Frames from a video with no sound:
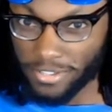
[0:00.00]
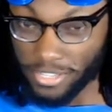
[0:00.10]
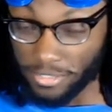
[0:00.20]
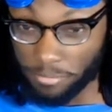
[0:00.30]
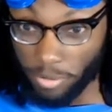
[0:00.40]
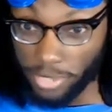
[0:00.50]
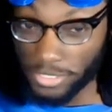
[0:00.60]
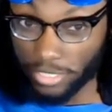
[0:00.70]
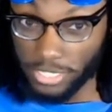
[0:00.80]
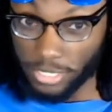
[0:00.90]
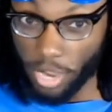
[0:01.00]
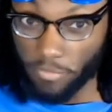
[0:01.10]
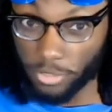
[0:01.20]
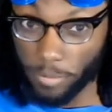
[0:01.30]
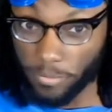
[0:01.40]
It practically
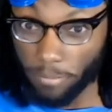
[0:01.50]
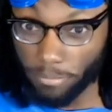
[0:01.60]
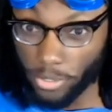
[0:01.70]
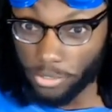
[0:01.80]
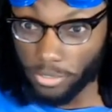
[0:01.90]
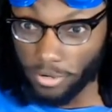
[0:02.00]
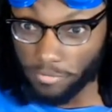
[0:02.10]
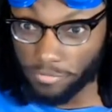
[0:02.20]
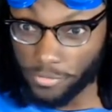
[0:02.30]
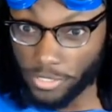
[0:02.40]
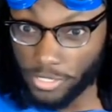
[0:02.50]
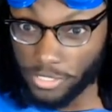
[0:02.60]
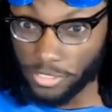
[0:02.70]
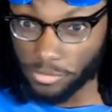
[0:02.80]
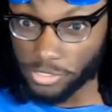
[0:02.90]
covered up the murder of
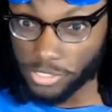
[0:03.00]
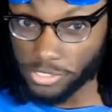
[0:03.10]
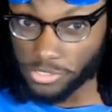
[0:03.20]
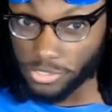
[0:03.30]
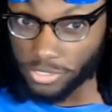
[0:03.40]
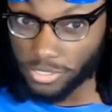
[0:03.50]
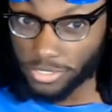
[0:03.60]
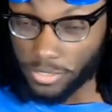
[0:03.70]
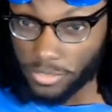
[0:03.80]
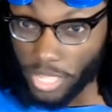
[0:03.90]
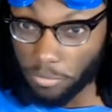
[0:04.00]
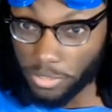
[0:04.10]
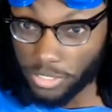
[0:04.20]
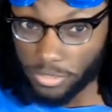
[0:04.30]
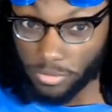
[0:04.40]
Fuyuhiko's sister. That
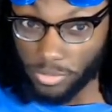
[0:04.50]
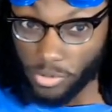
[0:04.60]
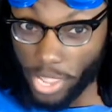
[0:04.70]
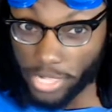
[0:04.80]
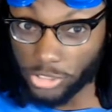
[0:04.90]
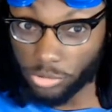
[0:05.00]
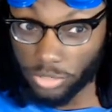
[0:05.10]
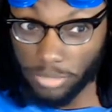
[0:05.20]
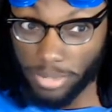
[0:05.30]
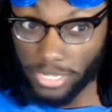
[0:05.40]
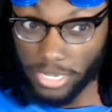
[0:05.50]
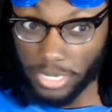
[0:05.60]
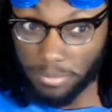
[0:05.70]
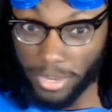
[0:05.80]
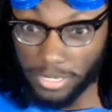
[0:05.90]
would naturally make
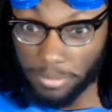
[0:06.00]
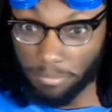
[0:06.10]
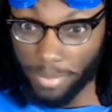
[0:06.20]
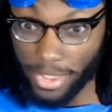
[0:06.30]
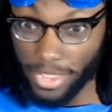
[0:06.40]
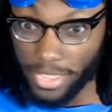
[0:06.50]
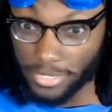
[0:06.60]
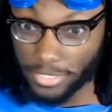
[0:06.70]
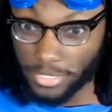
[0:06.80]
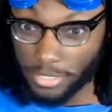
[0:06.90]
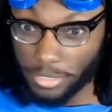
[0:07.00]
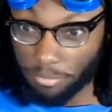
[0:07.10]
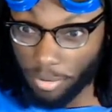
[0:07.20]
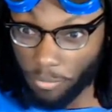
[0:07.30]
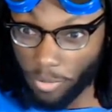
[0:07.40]
anybody mad.
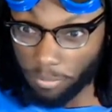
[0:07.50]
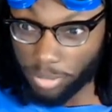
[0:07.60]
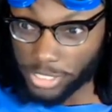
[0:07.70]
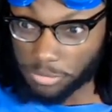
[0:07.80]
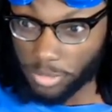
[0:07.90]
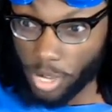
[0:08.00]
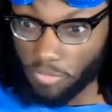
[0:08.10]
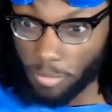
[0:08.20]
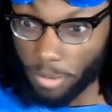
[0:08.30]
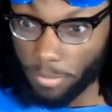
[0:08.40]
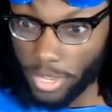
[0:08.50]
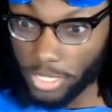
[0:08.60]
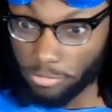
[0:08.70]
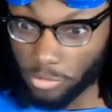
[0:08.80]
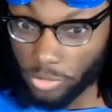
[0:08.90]
But what pissed me off about
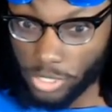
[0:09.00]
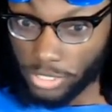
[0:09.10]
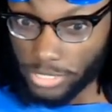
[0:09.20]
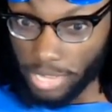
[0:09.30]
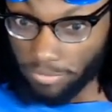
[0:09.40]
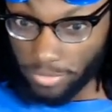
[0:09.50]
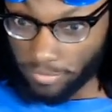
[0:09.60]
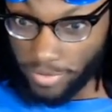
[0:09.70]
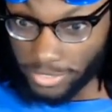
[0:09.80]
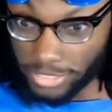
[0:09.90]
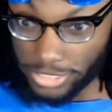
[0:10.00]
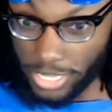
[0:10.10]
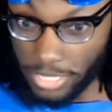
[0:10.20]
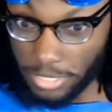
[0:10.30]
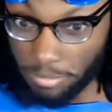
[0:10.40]
Mahiru, not for the fact that
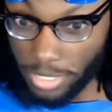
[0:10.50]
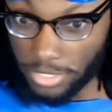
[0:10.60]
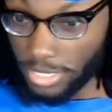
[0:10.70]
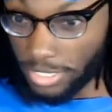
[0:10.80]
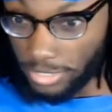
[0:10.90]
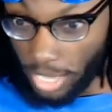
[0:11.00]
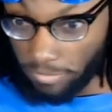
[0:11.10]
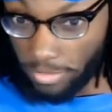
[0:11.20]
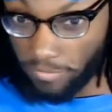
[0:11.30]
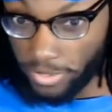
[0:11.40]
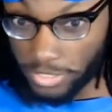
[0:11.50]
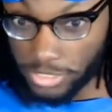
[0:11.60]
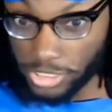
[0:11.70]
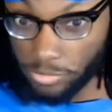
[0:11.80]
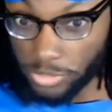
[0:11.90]
she hated men, not for the fact that
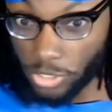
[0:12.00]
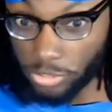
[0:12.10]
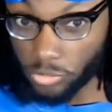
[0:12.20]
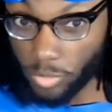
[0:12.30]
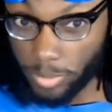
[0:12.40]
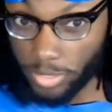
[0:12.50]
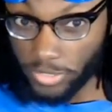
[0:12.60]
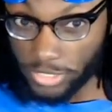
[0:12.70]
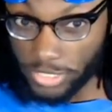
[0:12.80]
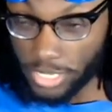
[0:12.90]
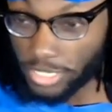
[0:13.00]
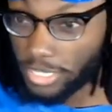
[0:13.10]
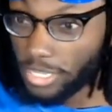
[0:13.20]
she was also a bit of a dick,